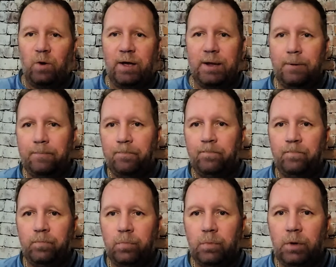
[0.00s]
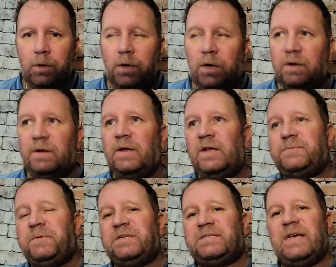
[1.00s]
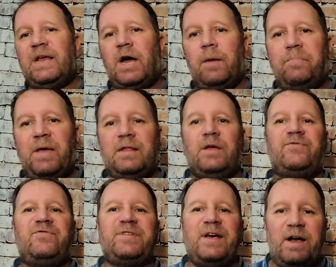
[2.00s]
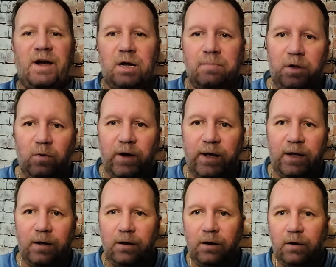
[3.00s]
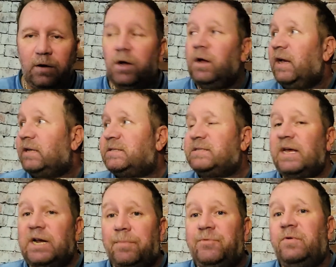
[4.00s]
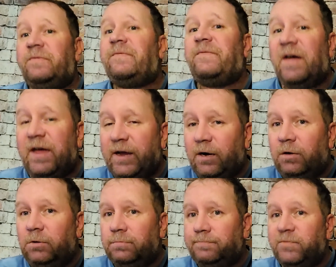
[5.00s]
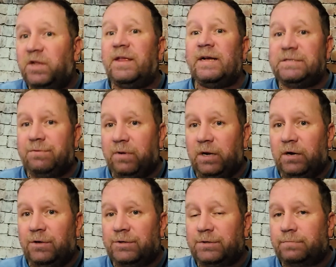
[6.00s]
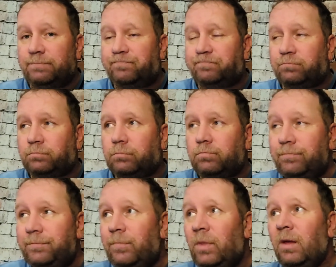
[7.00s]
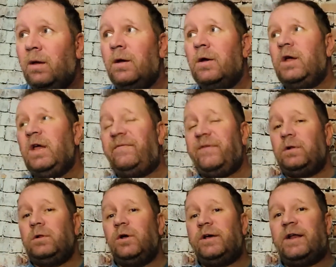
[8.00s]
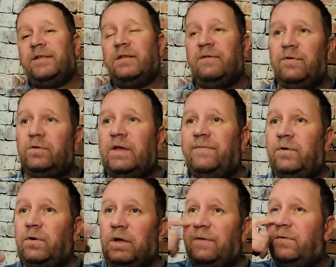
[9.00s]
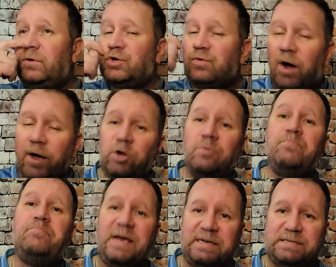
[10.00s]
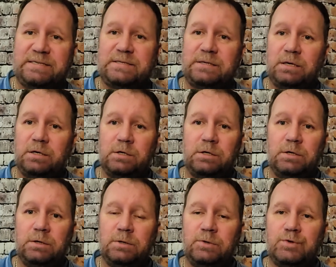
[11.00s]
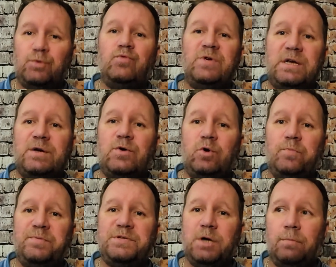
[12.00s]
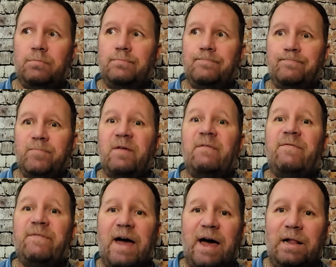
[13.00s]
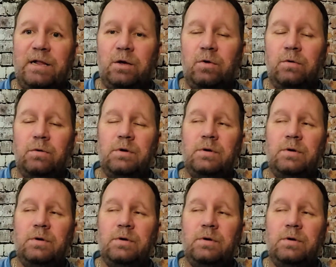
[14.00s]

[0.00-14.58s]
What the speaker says: way. It's been set up in a terrible way. It's set up to fail the next 3 years. If you look at it and if you try your best to recoup some value,